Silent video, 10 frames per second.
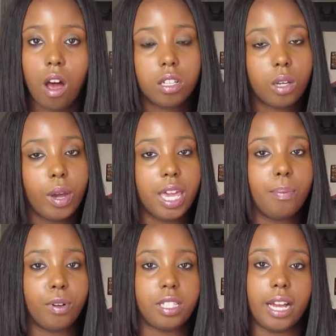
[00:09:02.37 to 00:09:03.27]
also a heat
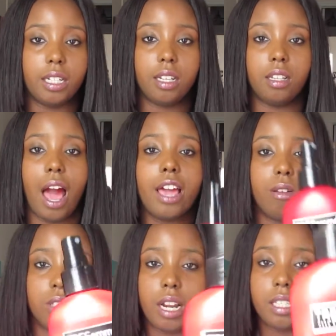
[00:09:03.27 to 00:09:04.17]
protectant. I
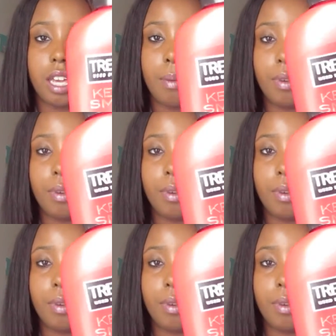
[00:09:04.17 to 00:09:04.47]
use it as a heat